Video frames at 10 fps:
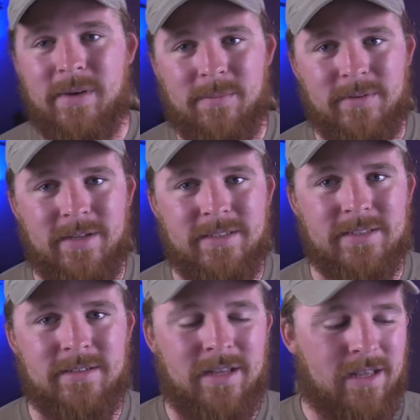
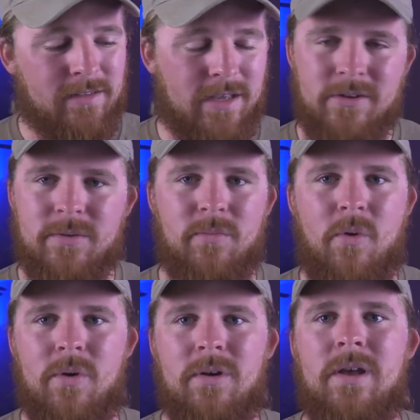population. It's like, there are
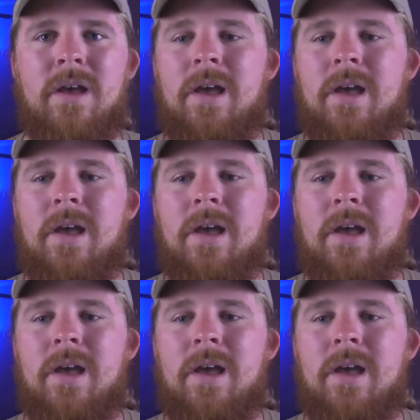more